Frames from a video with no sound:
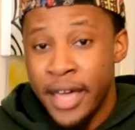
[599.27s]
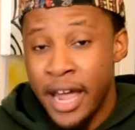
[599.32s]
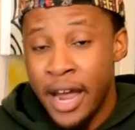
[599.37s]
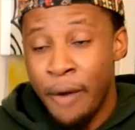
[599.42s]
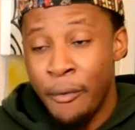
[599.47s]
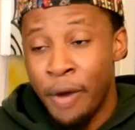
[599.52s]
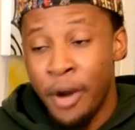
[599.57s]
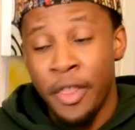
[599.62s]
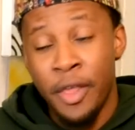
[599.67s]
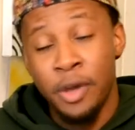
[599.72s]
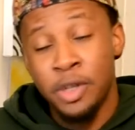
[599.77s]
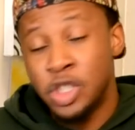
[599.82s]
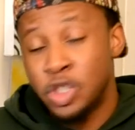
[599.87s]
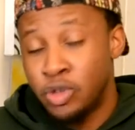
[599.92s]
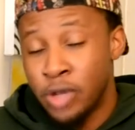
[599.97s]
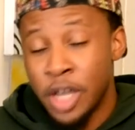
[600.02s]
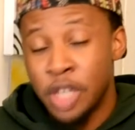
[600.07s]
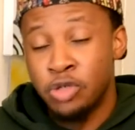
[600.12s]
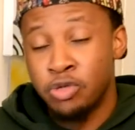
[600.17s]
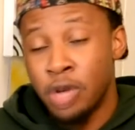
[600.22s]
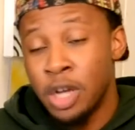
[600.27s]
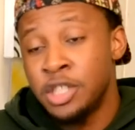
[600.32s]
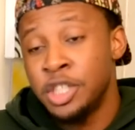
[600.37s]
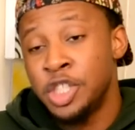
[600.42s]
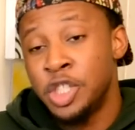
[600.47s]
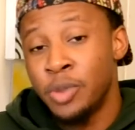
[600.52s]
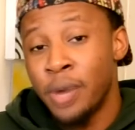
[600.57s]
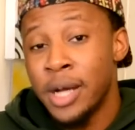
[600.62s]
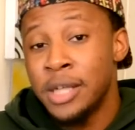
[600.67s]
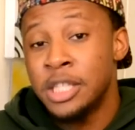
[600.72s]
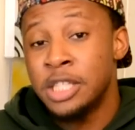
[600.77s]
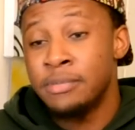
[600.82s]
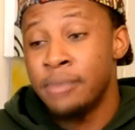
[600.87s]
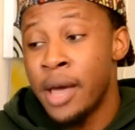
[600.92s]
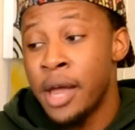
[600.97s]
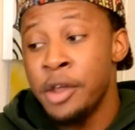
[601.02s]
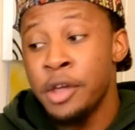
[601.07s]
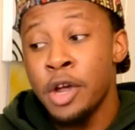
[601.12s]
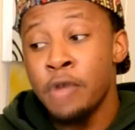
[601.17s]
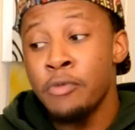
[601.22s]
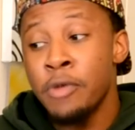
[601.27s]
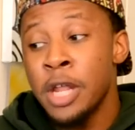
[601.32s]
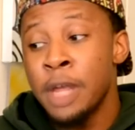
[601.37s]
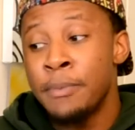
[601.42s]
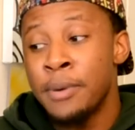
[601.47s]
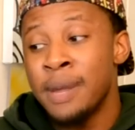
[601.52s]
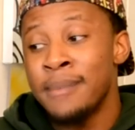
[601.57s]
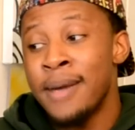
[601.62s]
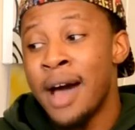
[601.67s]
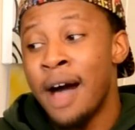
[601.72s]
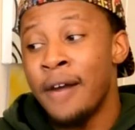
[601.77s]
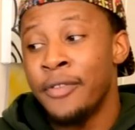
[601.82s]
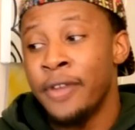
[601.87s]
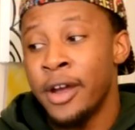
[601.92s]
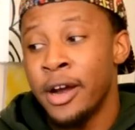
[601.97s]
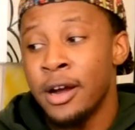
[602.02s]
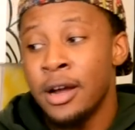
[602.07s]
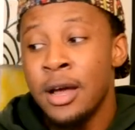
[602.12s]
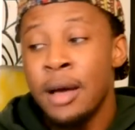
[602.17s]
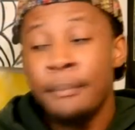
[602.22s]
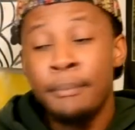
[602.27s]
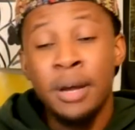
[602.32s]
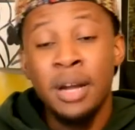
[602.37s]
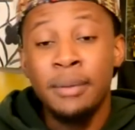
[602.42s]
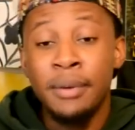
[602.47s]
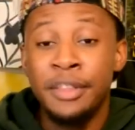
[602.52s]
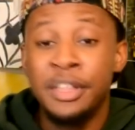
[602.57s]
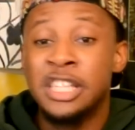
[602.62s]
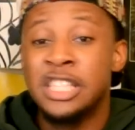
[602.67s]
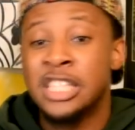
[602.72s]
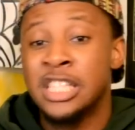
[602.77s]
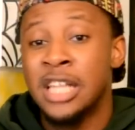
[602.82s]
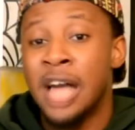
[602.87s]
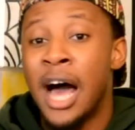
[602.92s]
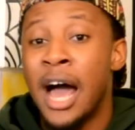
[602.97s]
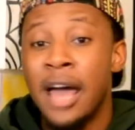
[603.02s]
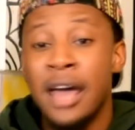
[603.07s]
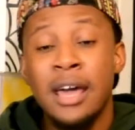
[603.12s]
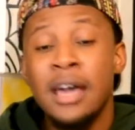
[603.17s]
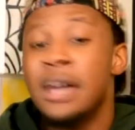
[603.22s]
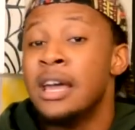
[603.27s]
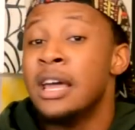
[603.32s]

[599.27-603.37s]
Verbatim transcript: in one of those stretch run situations, man. You could really put him out there, put him in the slot.